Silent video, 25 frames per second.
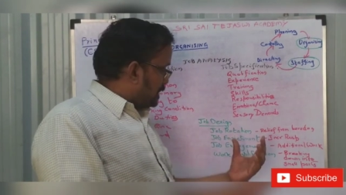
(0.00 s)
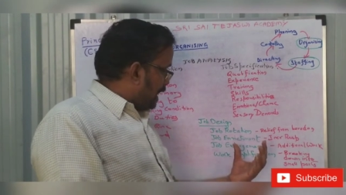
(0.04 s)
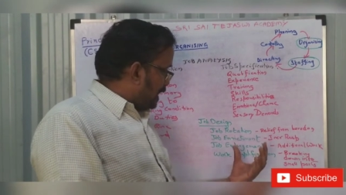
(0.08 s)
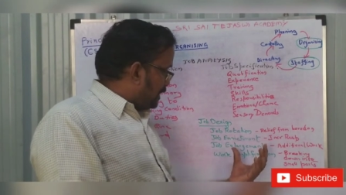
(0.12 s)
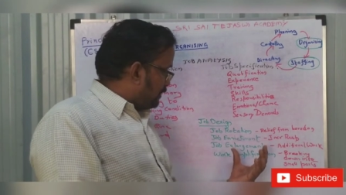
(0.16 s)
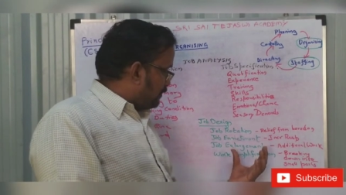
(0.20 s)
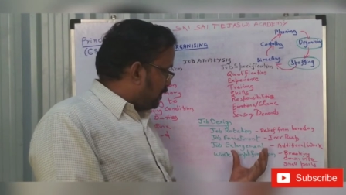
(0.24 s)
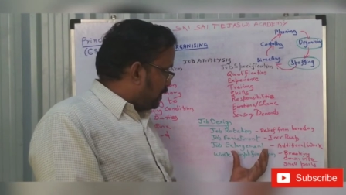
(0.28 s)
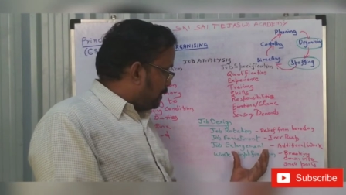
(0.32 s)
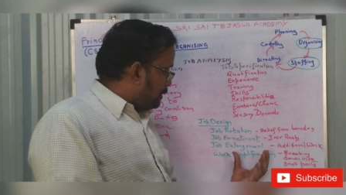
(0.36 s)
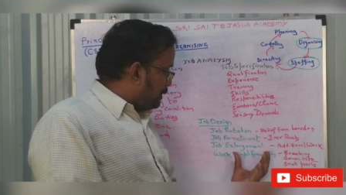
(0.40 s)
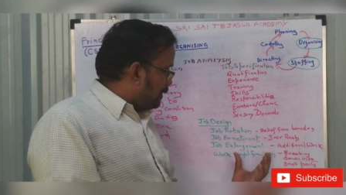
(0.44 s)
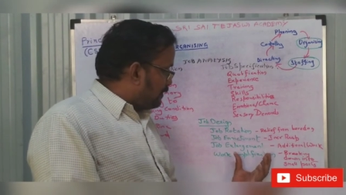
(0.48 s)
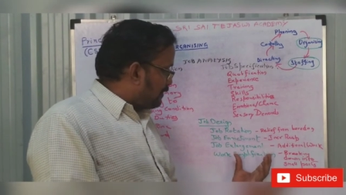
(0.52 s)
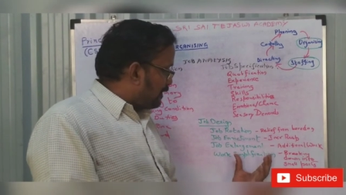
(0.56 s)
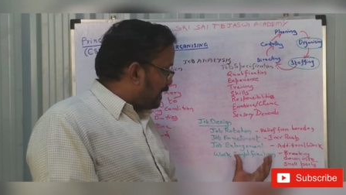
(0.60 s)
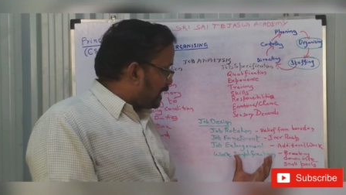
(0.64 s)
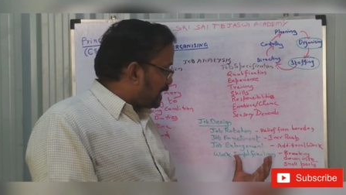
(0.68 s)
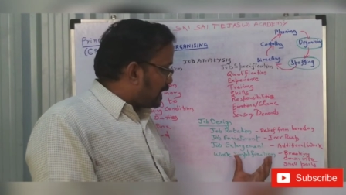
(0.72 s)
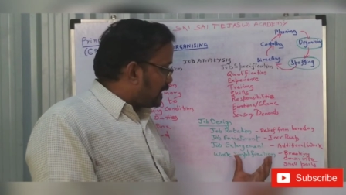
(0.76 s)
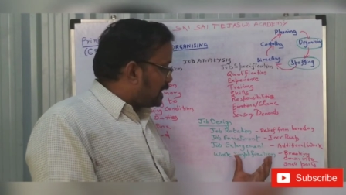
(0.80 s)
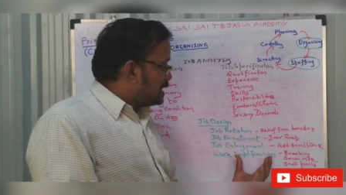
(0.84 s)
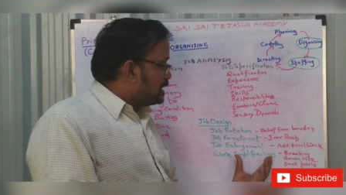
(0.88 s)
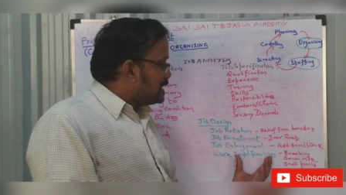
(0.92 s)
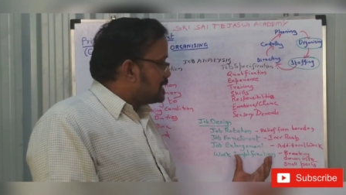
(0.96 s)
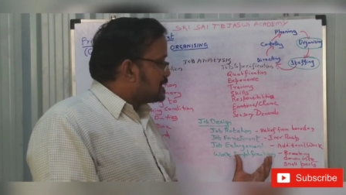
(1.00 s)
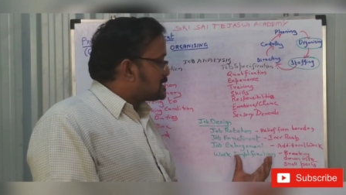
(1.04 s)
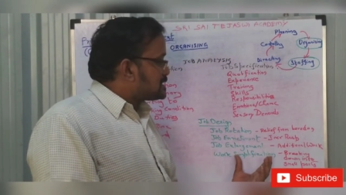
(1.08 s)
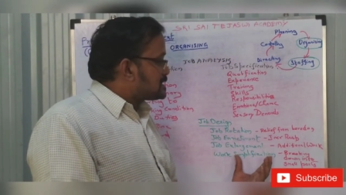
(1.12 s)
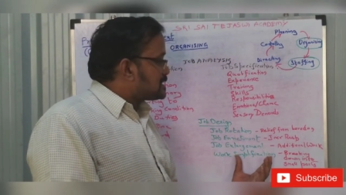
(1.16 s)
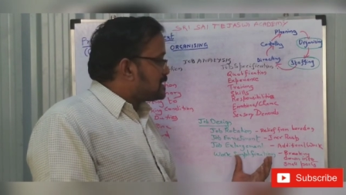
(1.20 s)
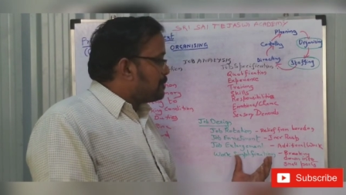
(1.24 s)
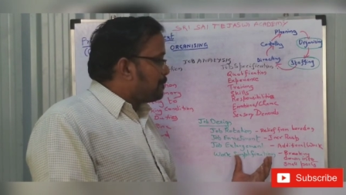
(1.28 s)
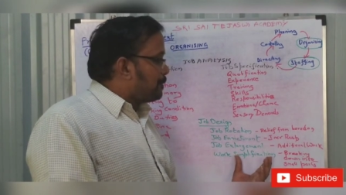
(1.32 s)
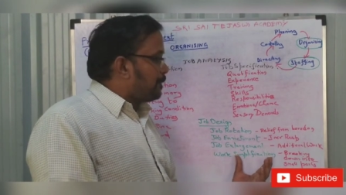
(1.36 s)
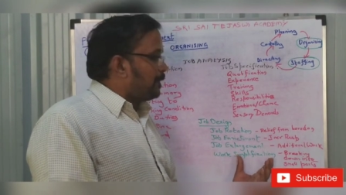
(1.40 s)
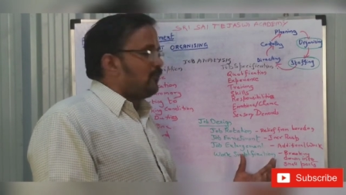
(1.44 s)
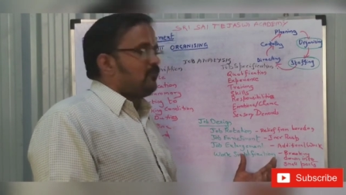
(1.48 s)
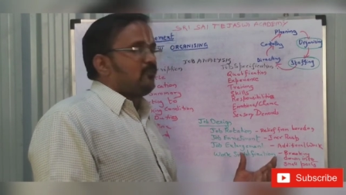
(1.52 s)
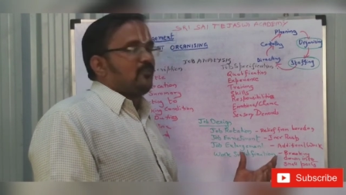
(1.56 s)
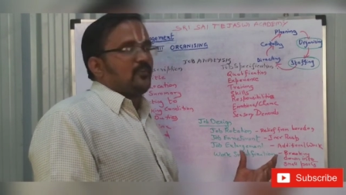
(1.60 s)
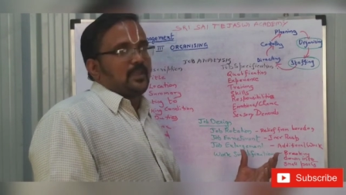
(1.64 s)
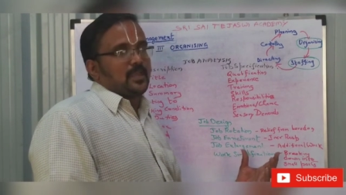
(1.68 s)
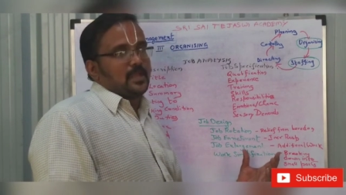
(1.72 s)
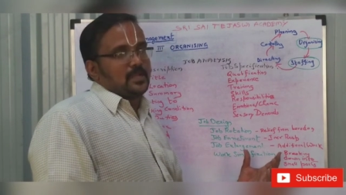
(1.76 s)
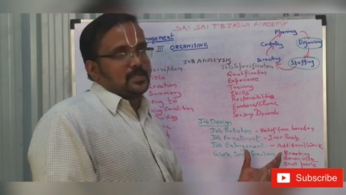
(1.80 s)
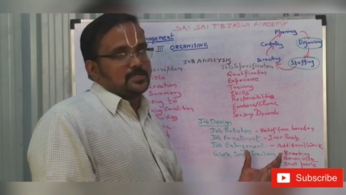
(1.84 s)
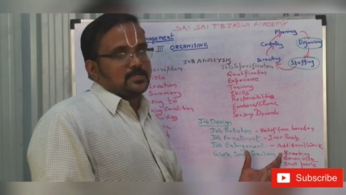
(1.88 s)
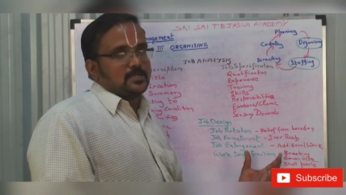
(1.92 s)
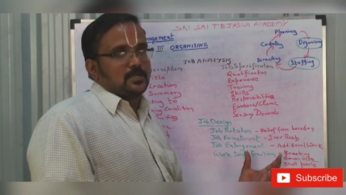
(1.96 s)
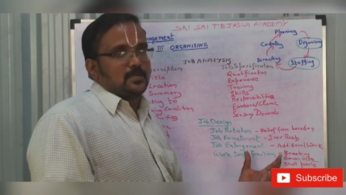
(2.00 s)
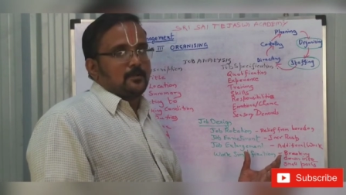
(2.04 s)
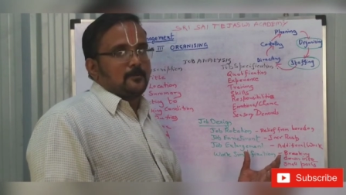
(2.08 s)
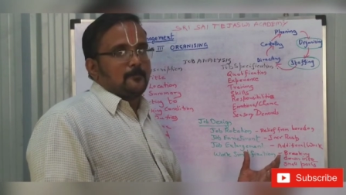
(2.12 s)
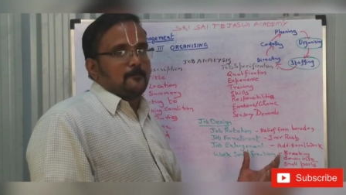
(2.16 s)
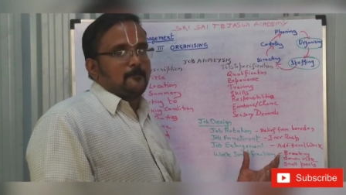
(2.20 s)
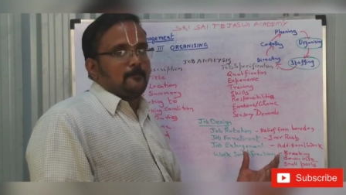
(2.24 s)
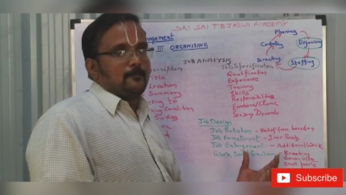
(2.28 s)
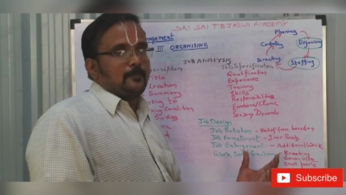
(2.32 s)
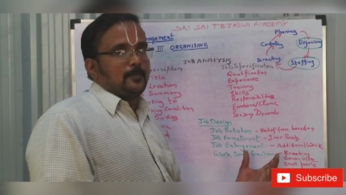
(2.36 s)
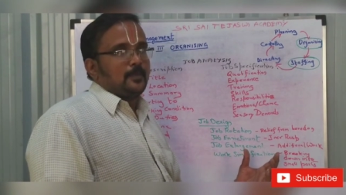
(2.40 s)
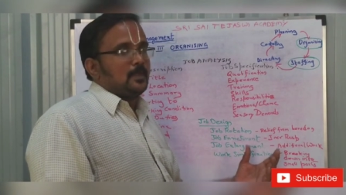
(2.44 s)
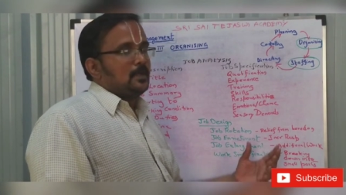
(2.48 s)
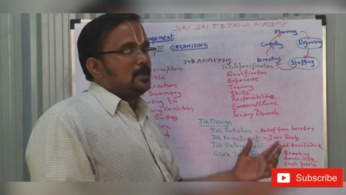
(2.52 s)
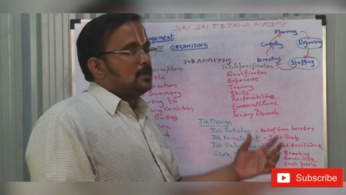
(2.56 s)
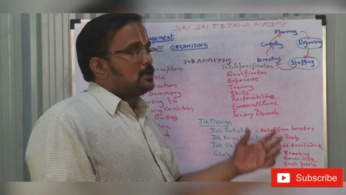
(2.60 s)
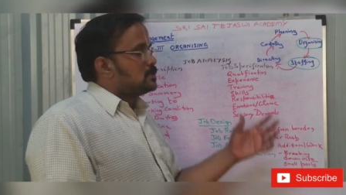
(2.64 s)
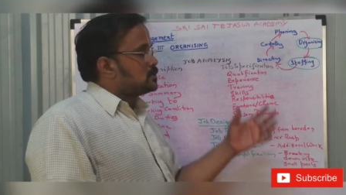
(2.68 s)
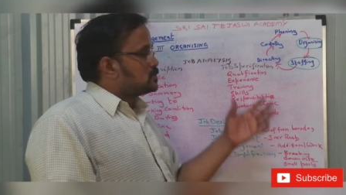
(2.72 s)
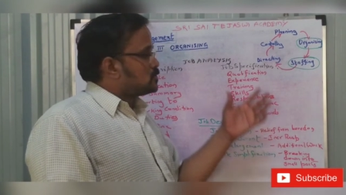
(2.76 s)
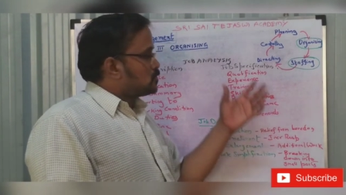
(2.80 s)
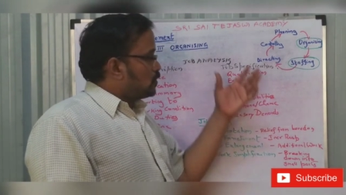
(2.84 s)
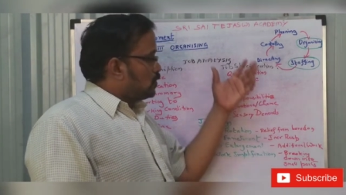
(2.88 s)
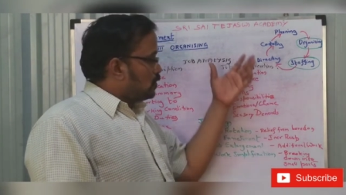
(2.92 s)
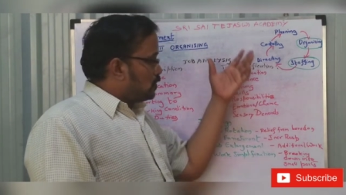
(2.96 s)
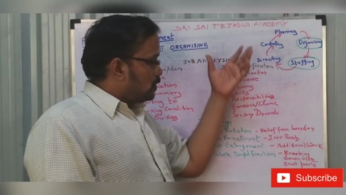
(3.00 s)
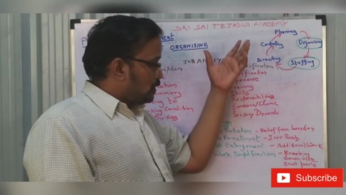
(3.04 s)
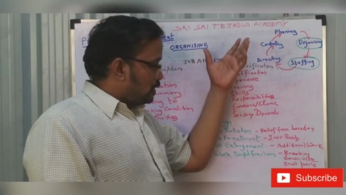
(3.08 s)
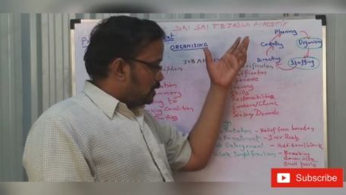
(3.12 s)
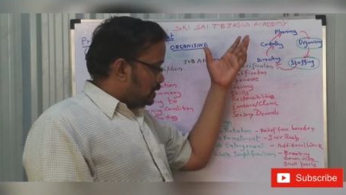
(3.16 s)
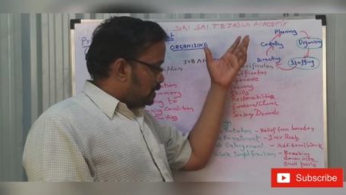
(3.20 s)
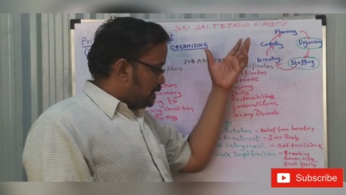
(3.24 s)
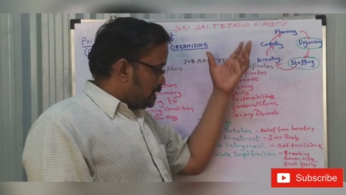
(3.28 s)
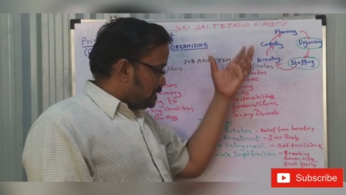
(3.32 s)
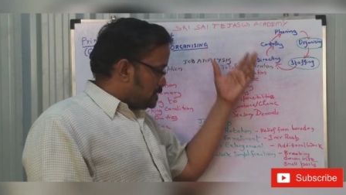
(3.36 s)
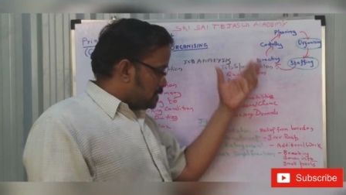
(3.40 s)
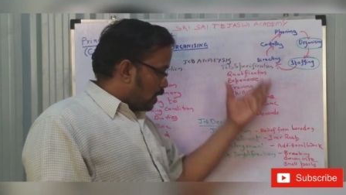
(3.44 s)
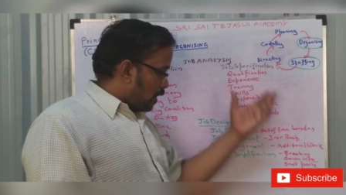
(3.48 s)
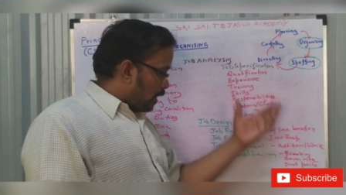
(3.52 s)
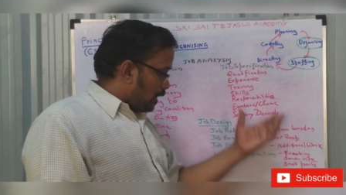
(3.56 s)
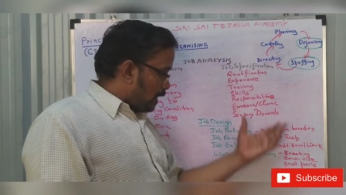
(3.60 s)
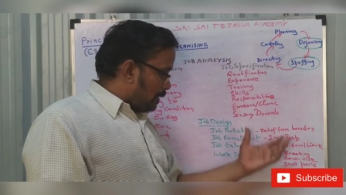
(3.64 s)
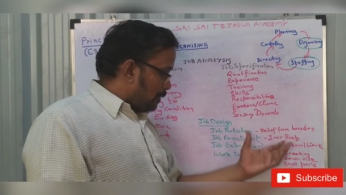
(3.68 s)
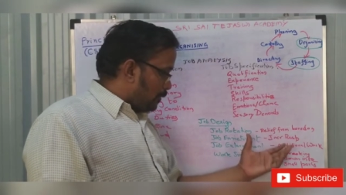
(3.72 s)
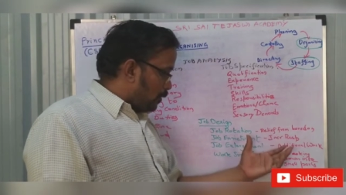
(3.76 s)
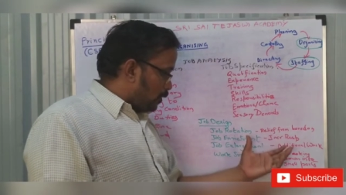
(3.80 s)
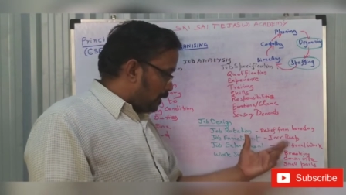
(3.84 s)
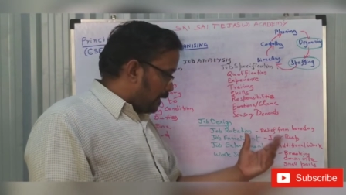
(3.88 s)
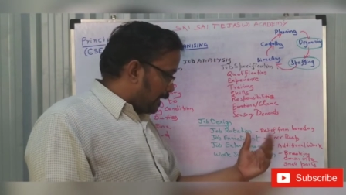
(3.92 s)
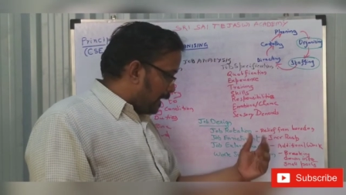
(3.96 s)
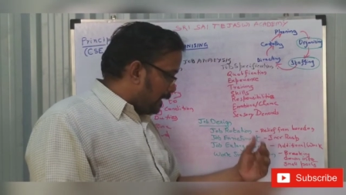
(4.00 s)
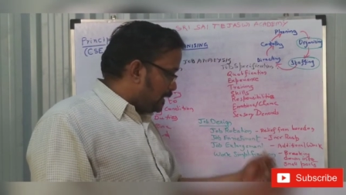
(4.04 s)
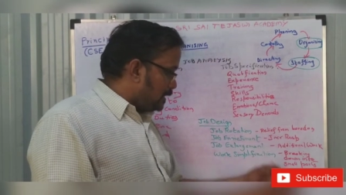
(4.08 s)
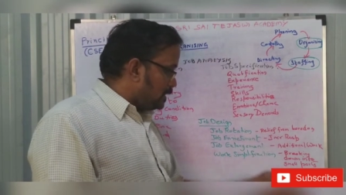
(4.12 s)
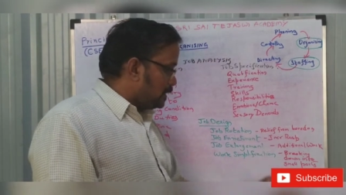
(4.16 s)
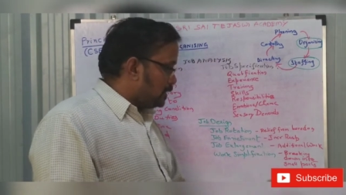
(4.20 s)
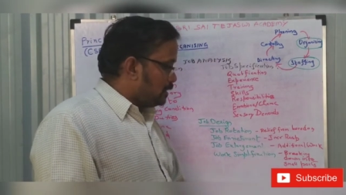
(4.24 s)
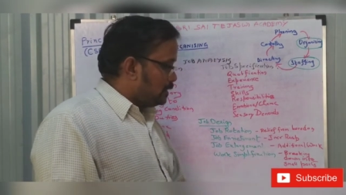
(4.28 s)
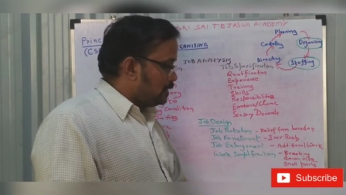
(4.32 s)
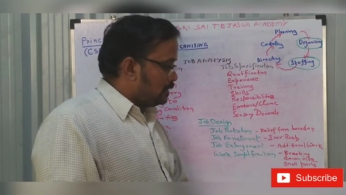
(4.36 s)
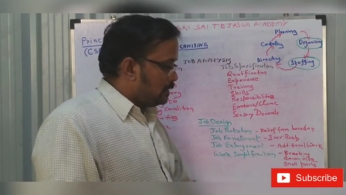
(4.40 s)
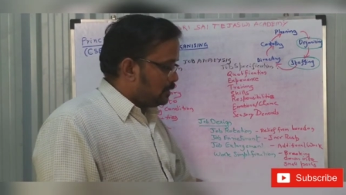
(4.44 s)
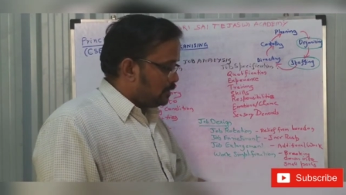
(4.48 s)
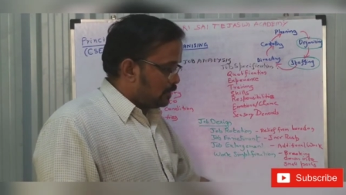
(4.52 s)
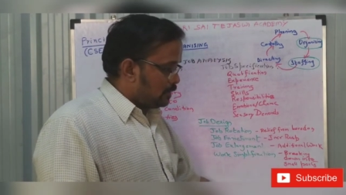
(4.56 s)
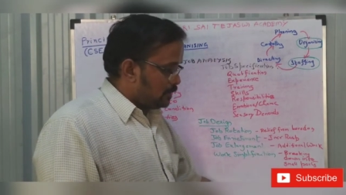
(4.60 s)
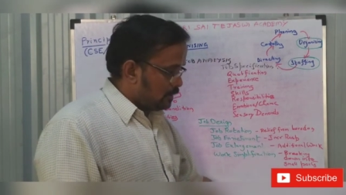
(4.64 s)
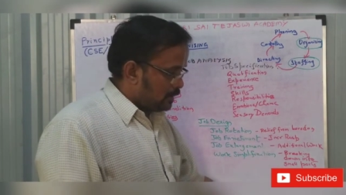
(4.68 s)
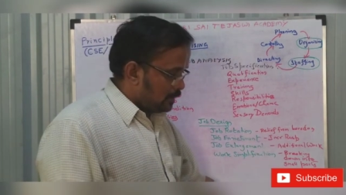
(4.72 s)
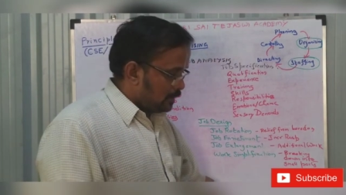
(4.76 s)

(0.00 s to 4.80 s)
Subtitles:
So that will be work simplification. So this is all about it.